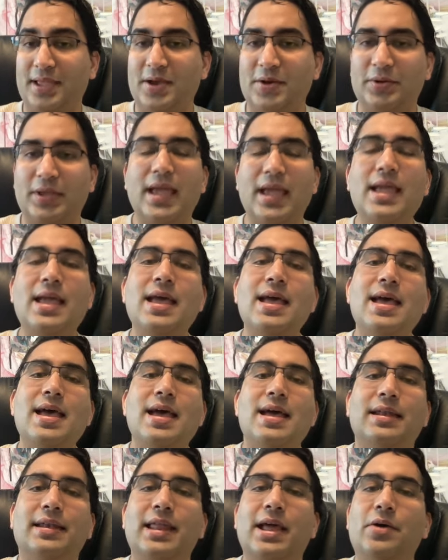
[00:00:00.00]
okay?
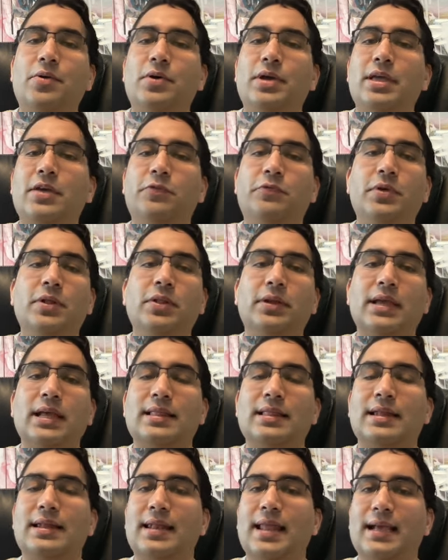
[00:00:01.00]
Now, if you look
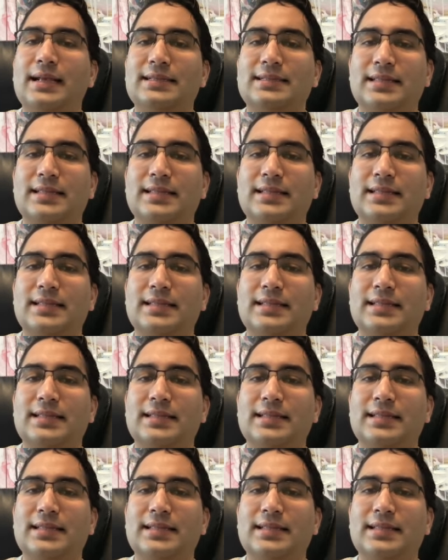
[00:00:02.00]
at the next